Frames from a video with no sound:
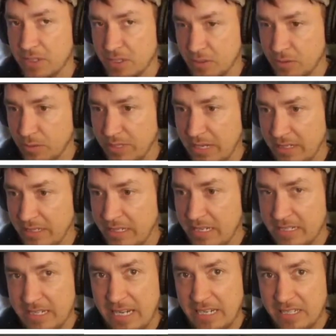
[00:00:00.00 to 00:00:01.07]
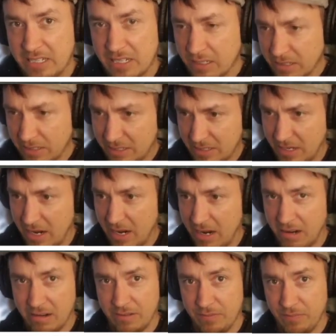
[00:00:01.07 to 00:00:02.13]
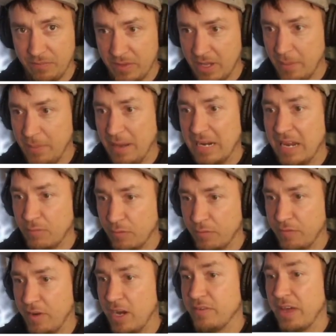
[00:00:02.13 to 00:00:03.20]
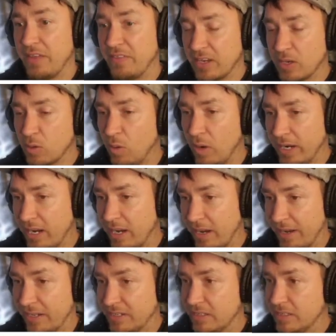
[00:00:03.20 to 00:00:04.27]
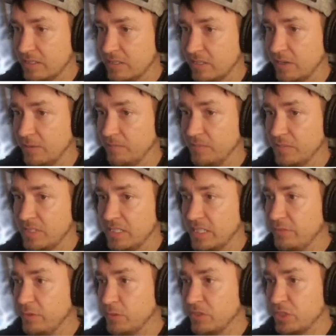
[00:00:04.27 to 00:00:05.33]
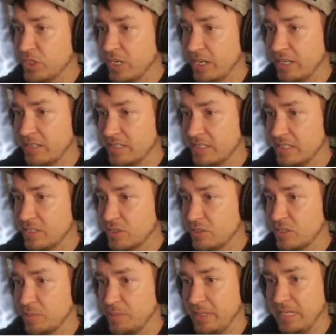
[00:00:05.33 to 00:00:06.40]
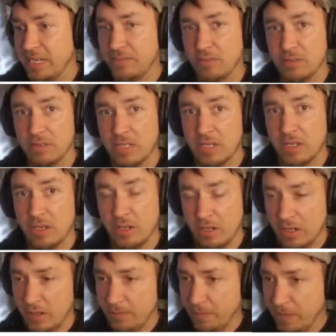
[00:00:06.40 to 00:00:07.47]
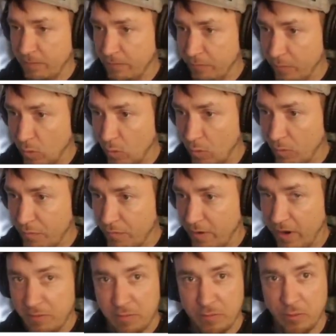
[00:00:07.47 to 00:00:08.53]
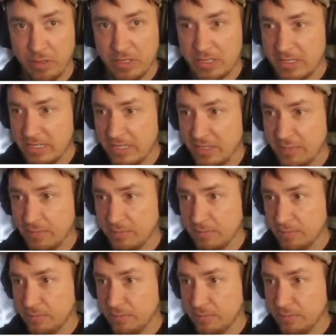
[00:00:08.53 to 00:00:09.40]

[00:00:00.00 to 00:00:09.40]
what's it called? Nascents are about level 5 and they're quite hard. So to give you a chance, it's good to be level 4 or 5 before you continue.